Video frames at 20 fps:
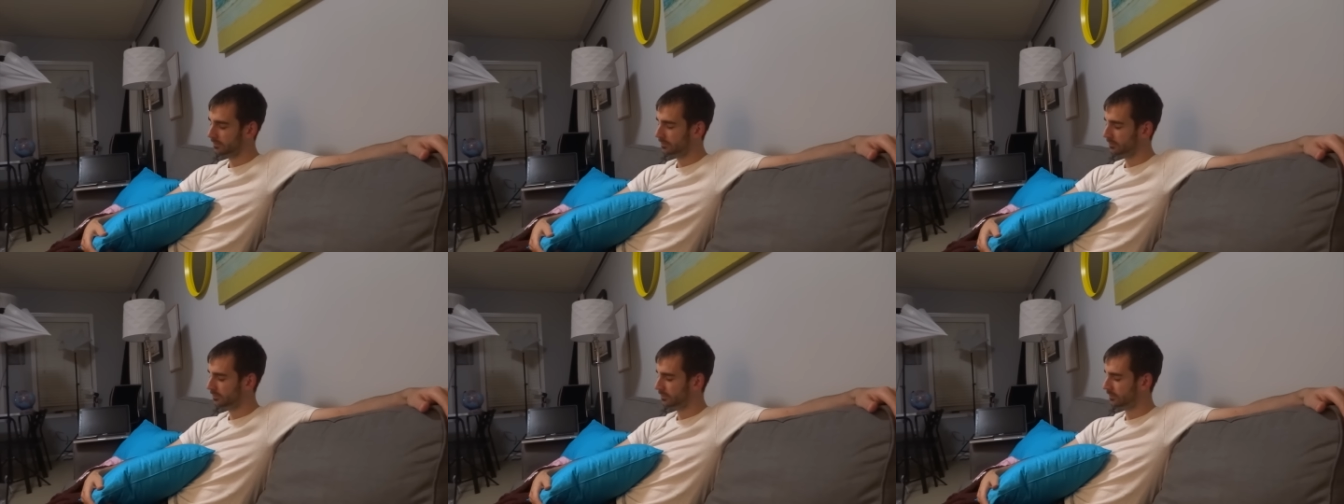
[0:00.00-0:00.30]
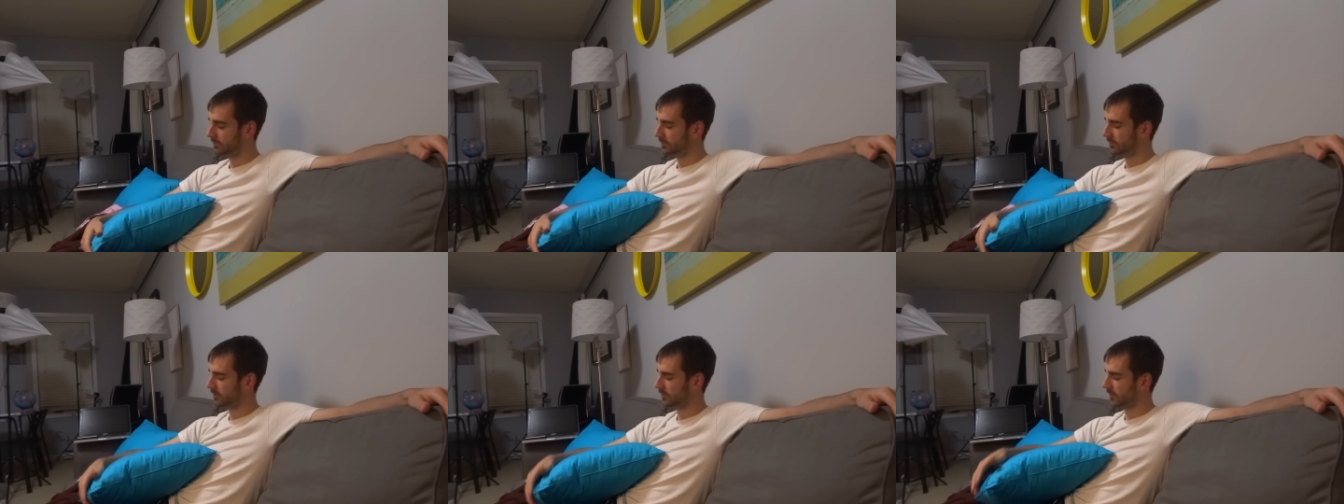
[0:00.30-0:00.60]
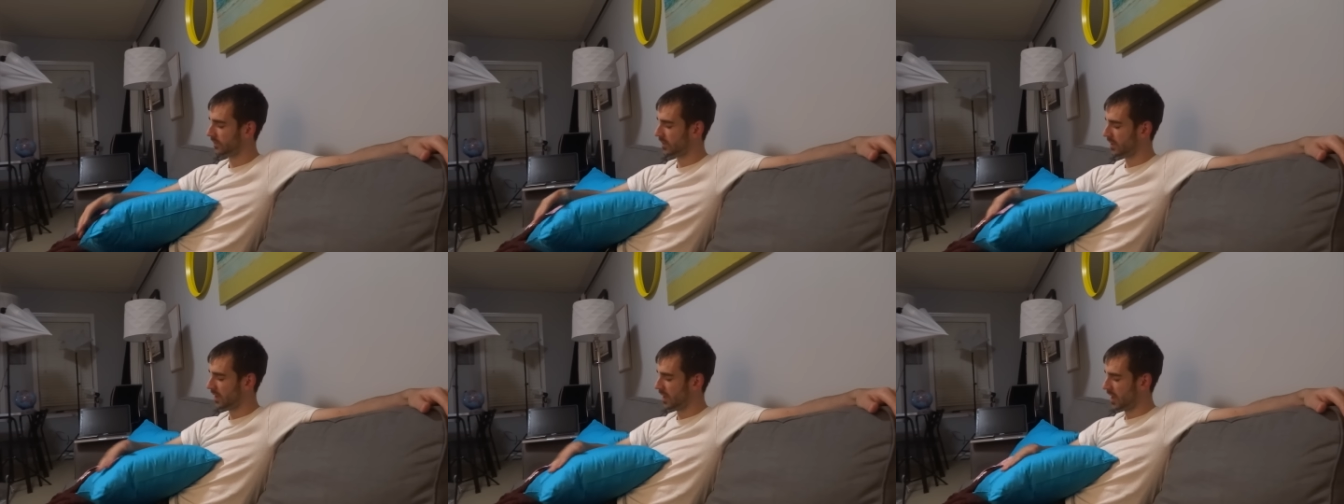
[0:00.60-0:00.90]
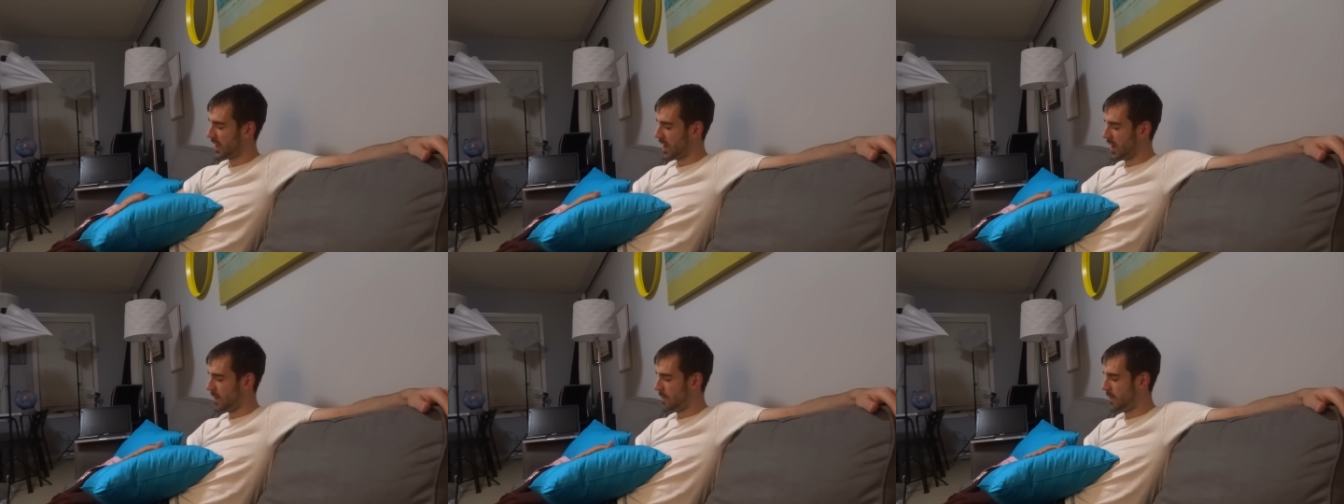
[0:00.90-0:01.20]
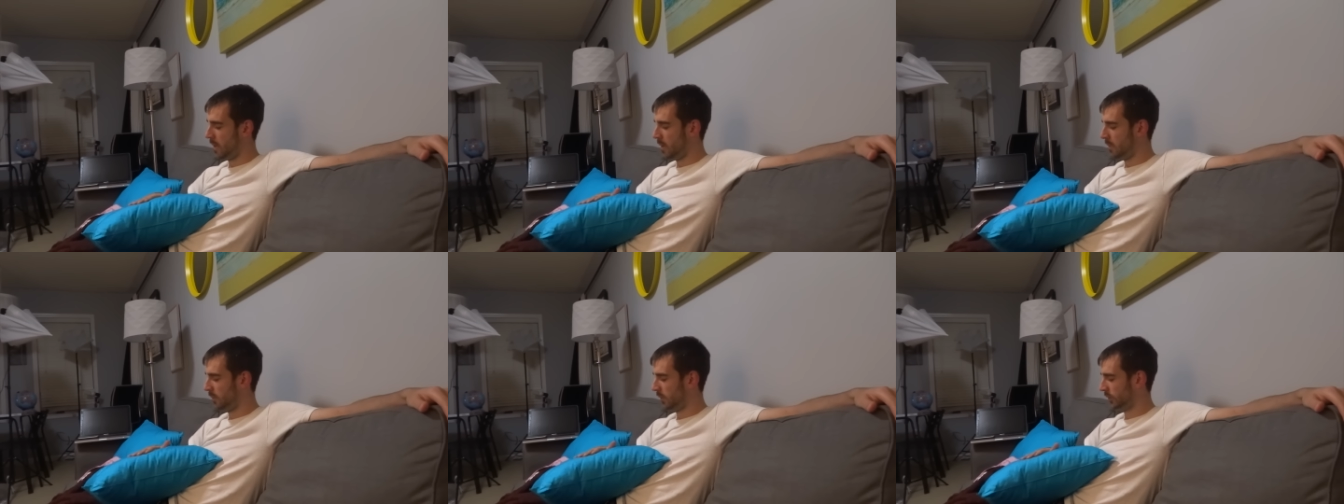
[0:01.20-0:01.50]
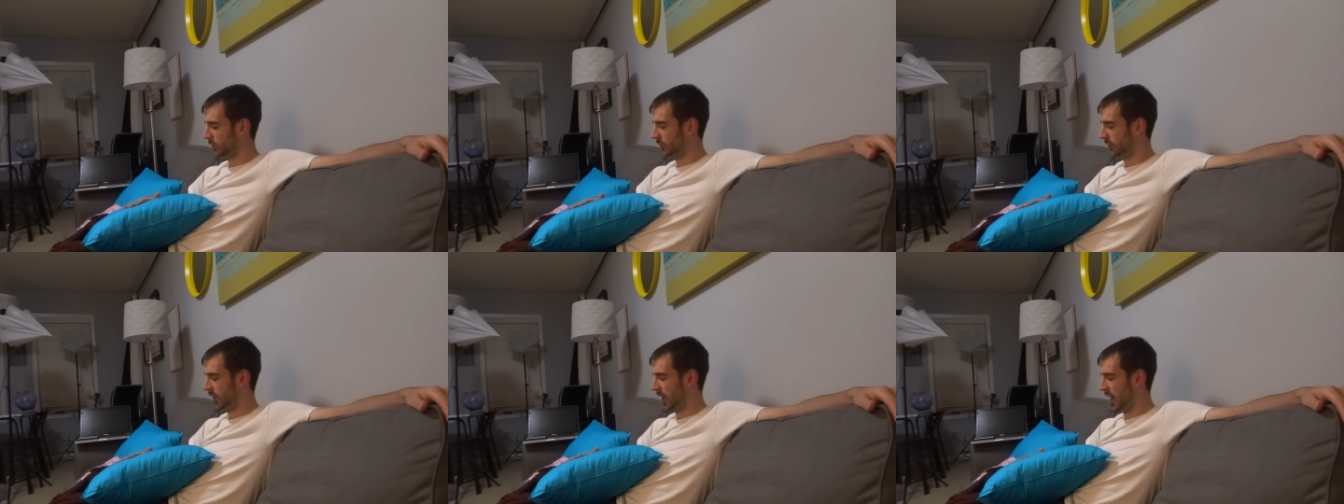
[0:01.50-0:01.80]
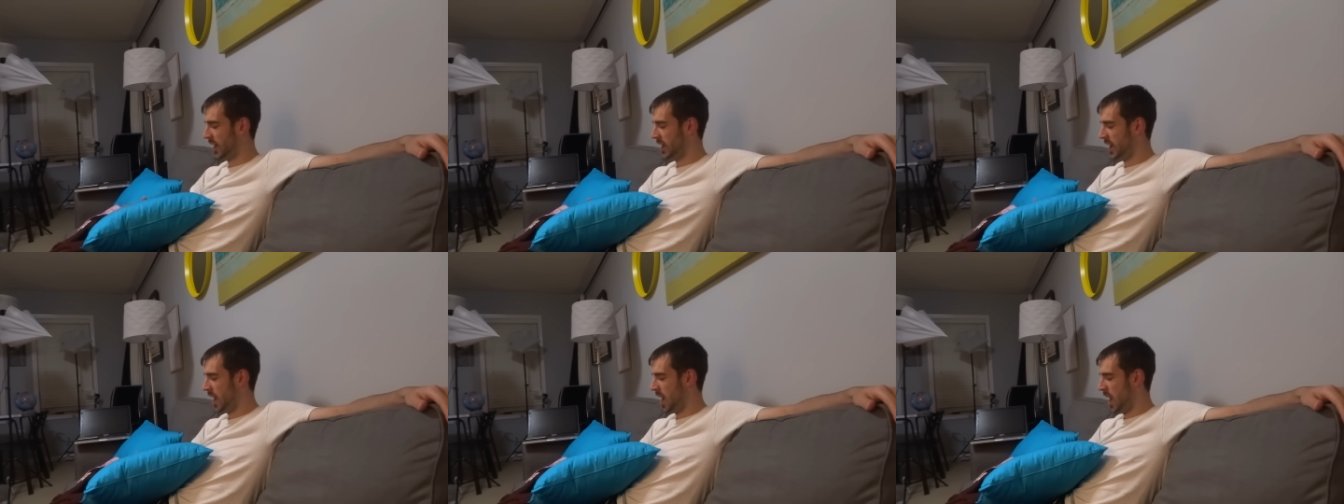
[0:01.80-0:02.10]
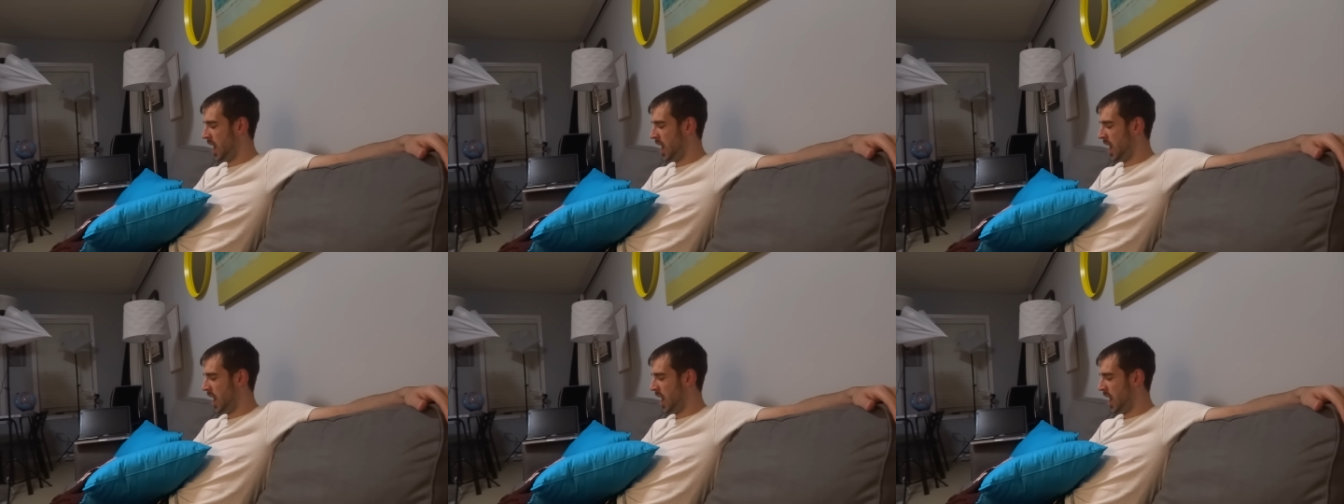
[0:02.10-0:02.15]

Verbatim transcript: Mm-hmm. I'm almost done.